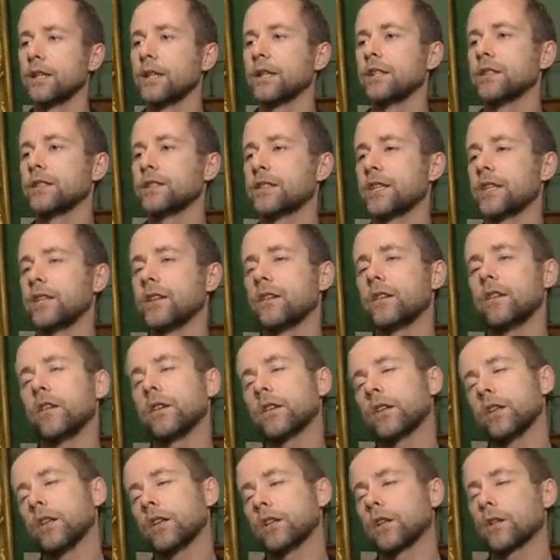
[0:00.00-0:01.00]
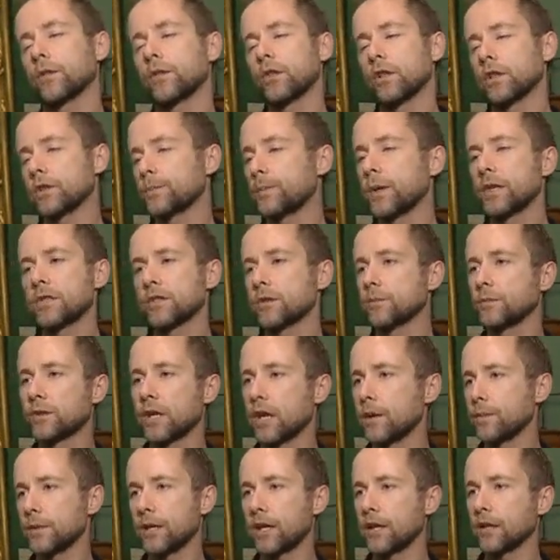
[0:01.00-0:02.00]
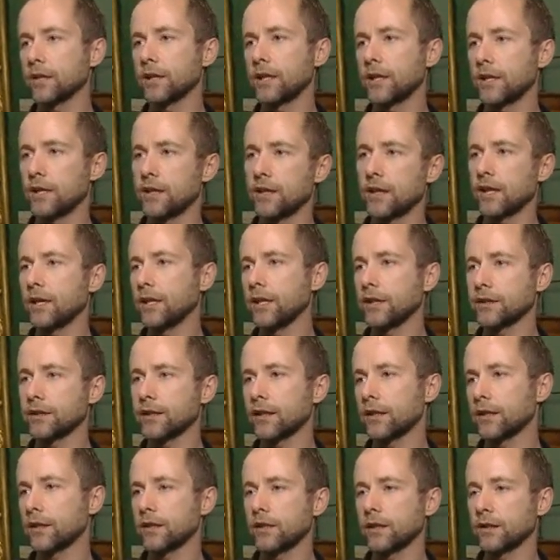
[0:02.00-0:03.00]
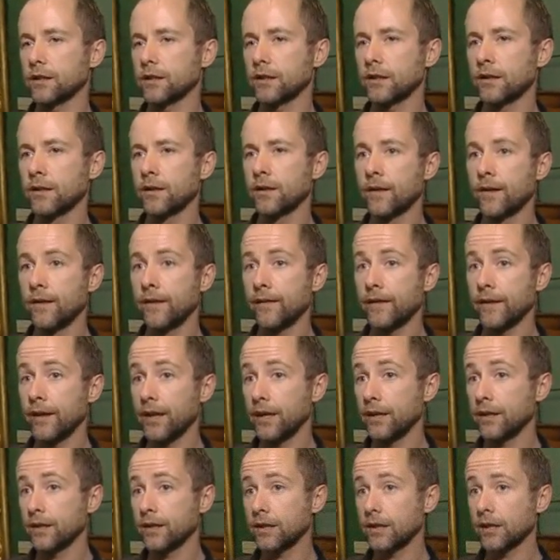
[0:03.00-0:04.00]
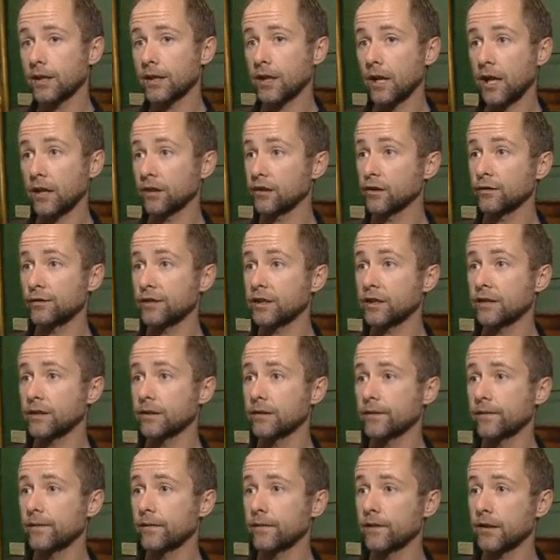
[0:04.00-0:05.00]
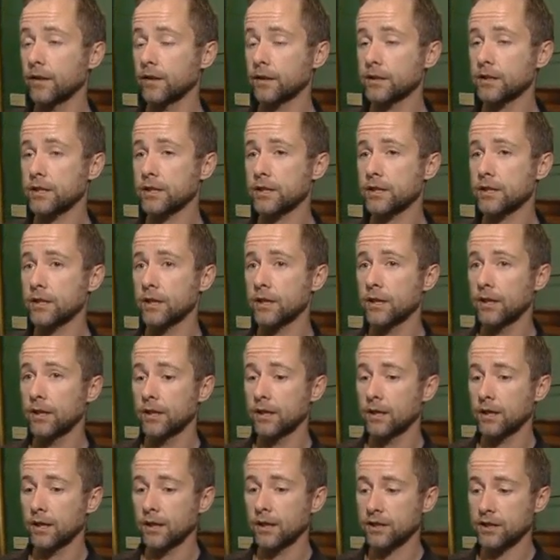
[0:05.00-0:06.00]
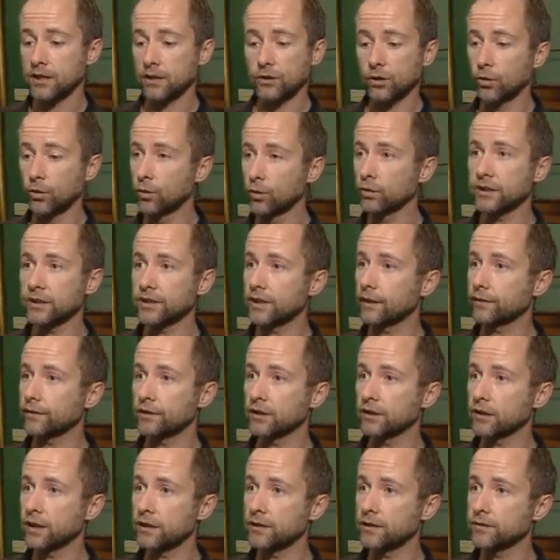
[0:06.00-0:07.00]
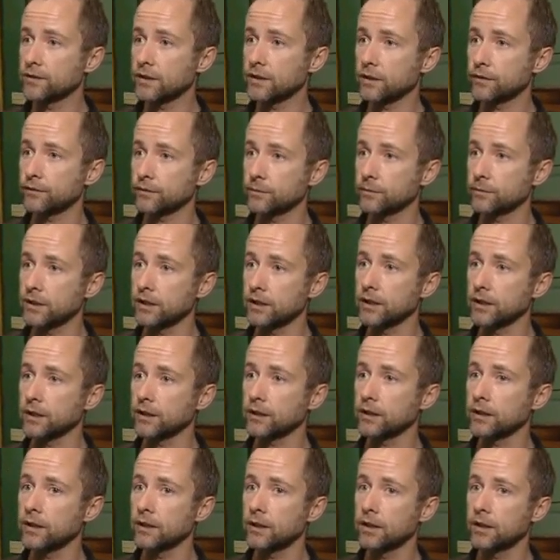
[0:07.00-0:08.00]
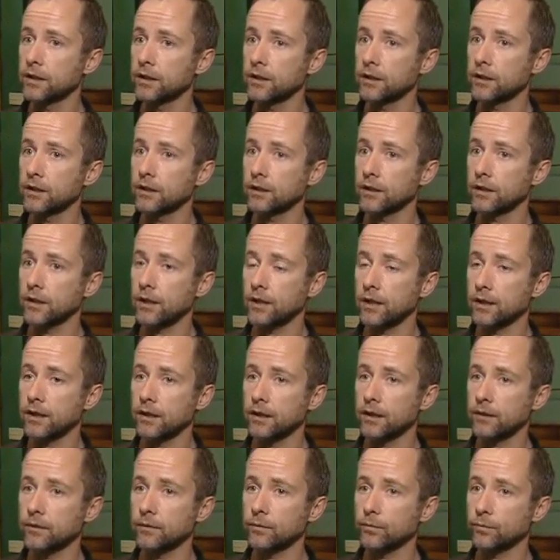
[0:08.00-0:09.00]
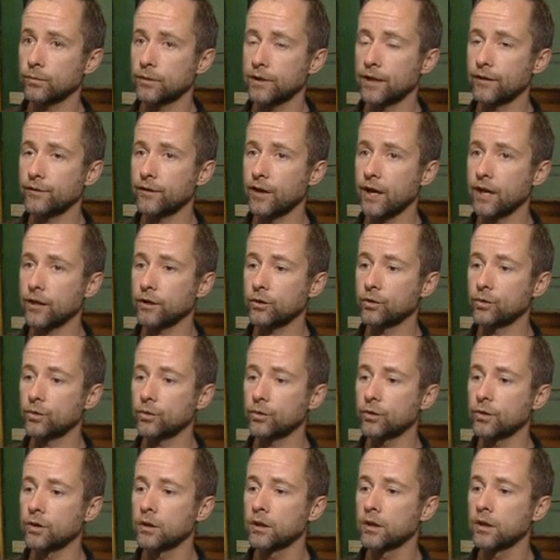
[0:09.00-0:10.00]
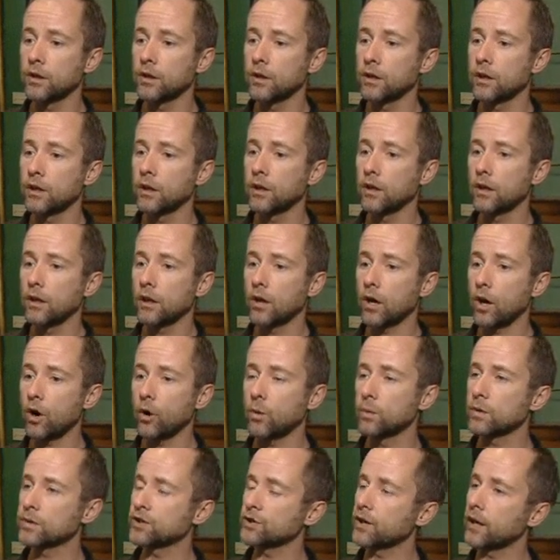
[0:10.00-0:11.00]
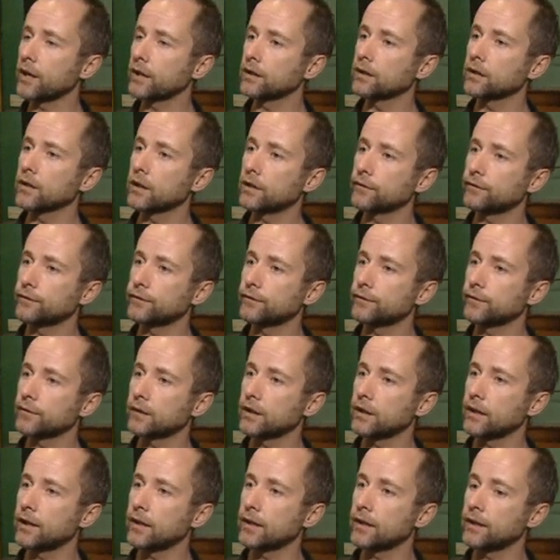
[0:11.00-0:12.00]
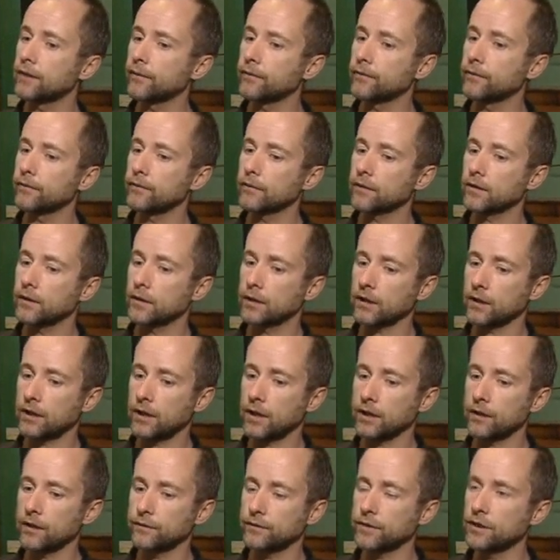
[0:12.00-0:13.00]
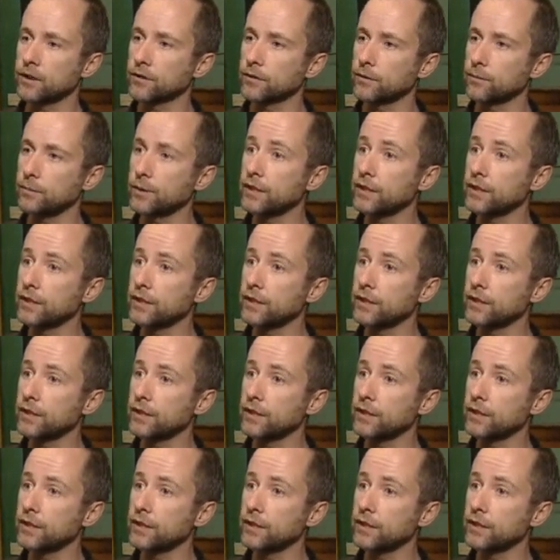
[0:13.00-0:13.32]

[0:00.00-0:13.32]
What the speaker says: and say, oh God, I've got to spend some time in LA and I hate it. And I love it. It's a totally different lifestyle from here. Whenever I go, I always try and live kind of near the